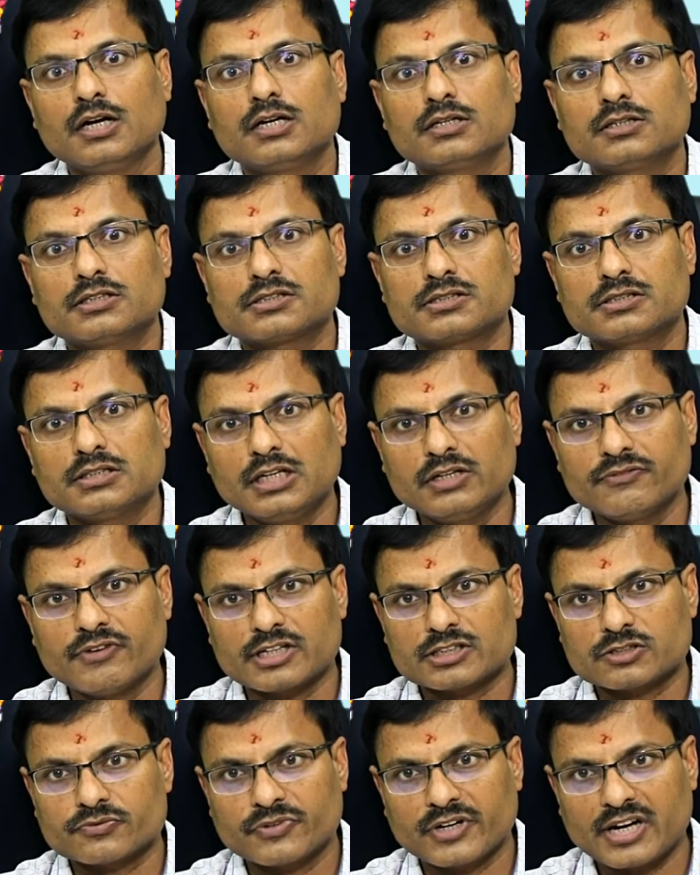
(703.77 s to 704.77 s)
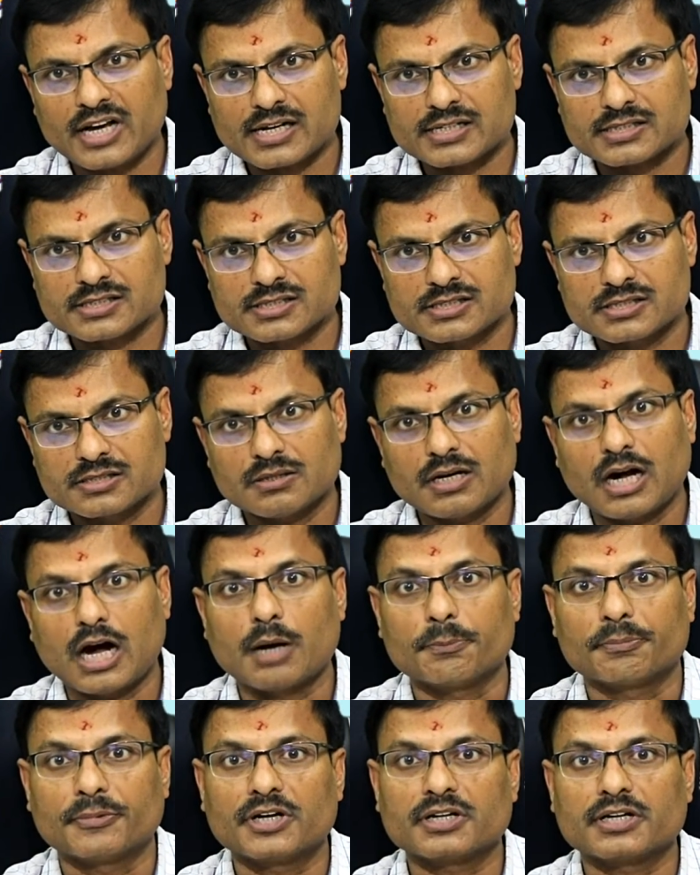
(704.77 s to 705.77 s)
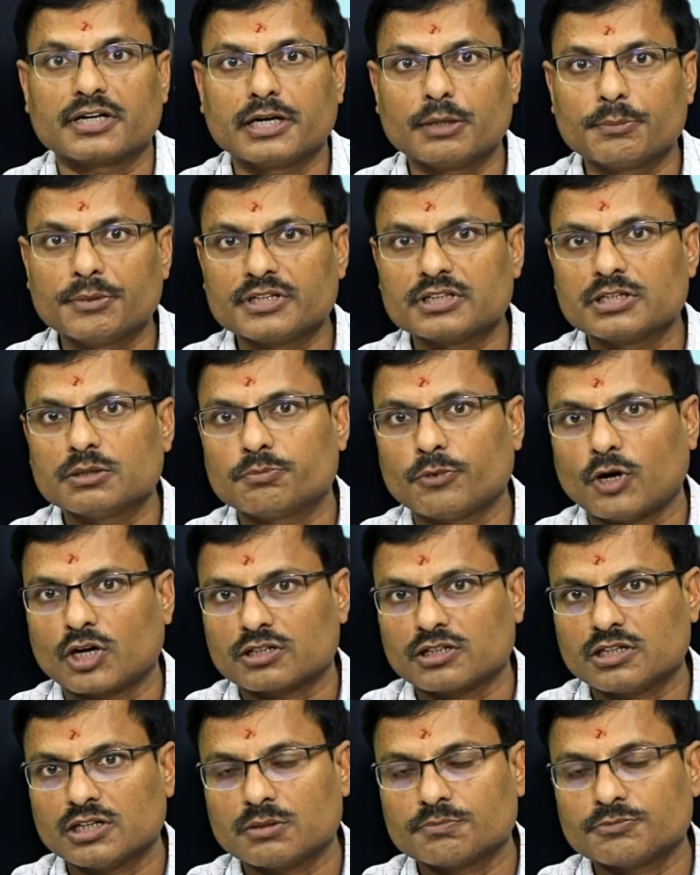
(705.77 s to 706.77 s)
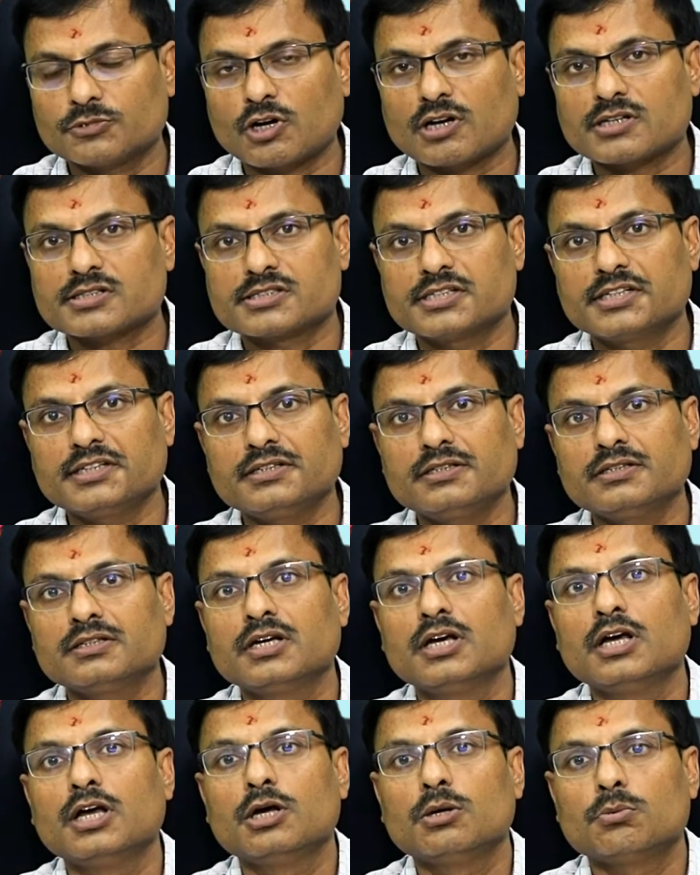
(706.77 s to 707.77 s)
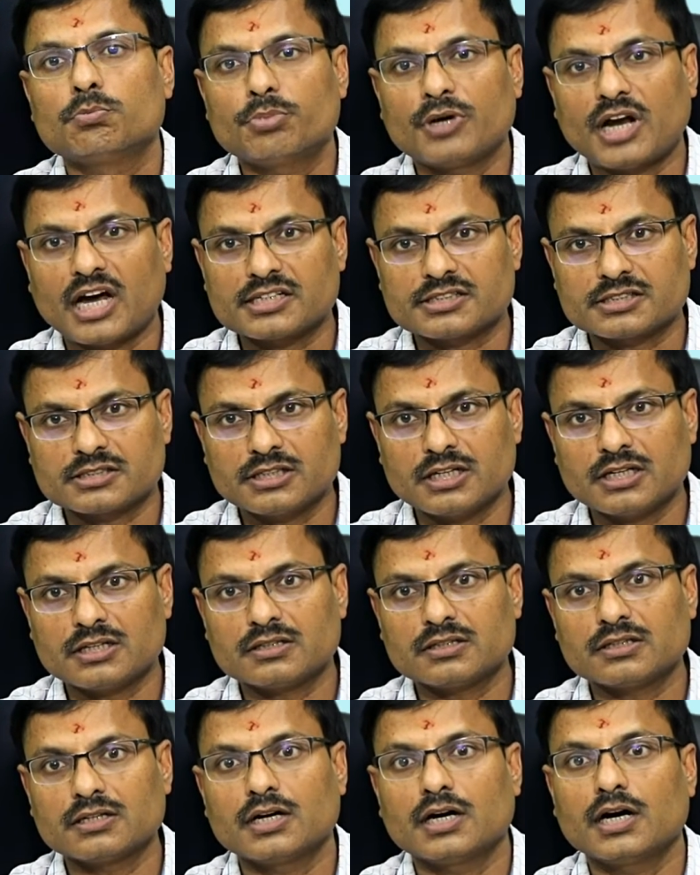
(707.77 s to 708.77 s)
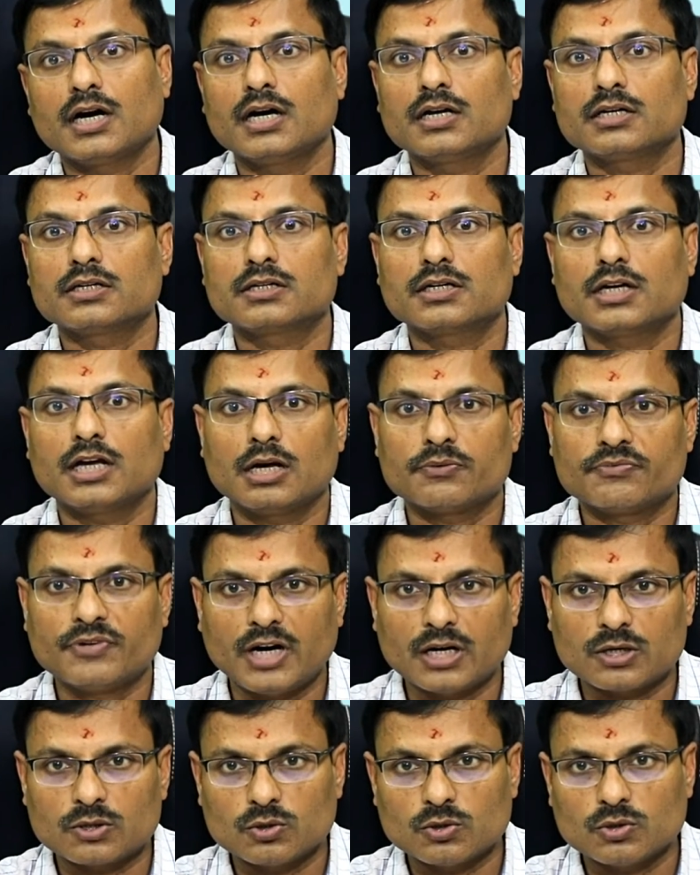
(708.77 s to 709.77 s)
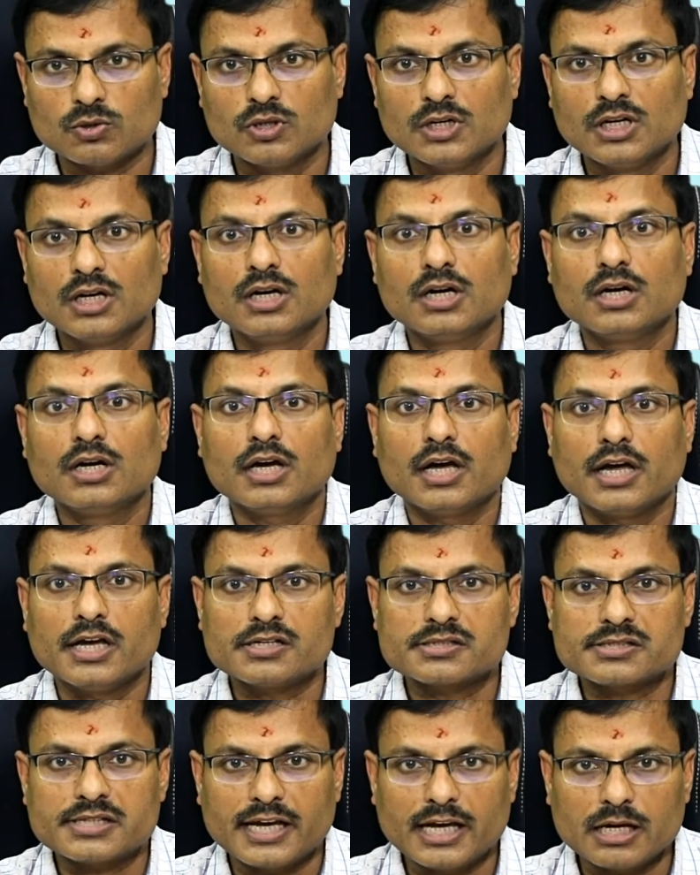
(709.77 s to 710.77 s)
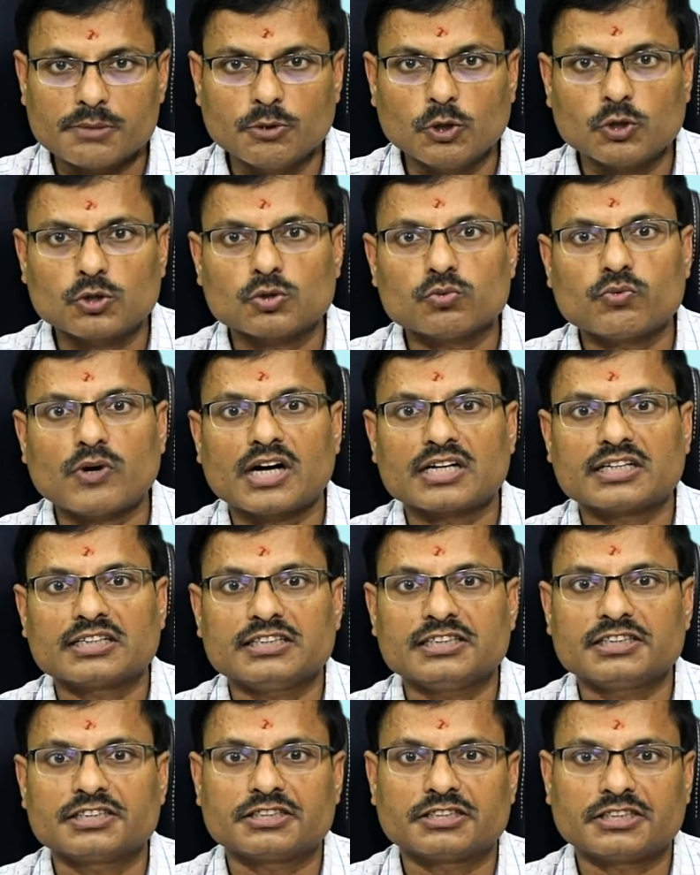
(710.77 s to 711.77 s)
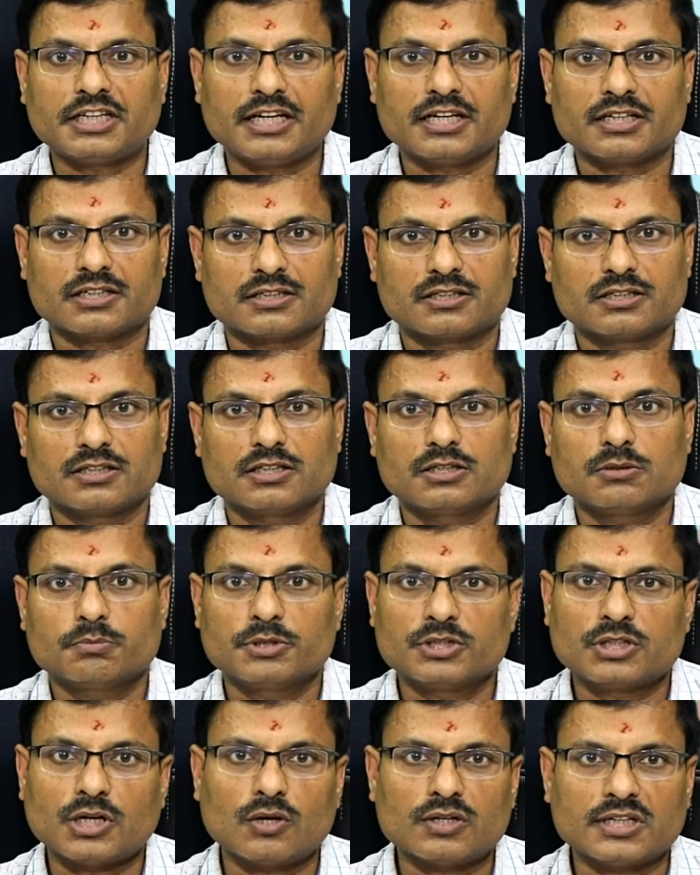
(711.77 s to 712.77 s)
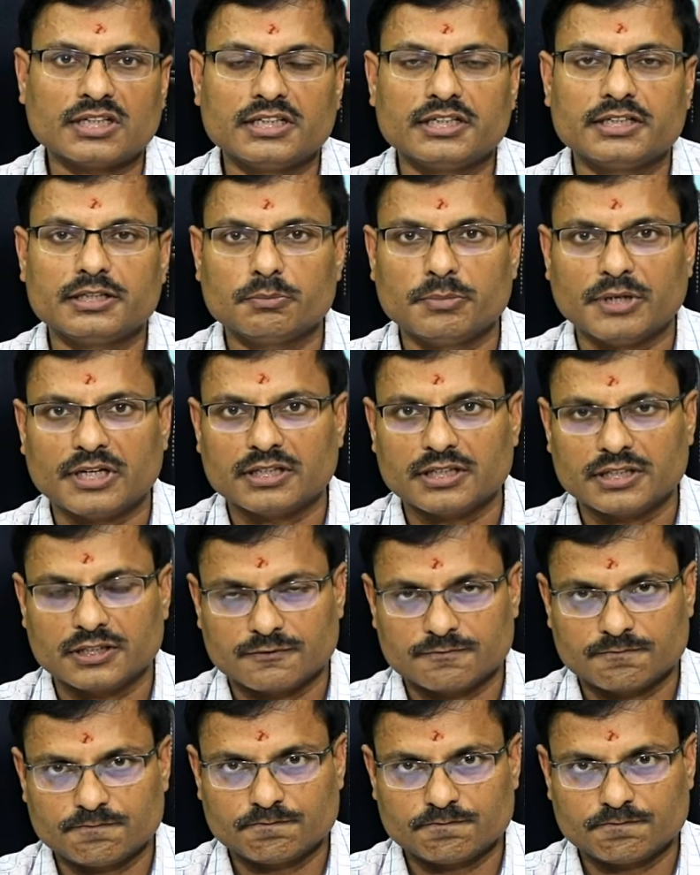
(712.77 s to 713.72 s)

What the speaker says: This knee was flexed. After giving the botulinum toxin, plaster and FRO, he is able to walk straight without any knee bending.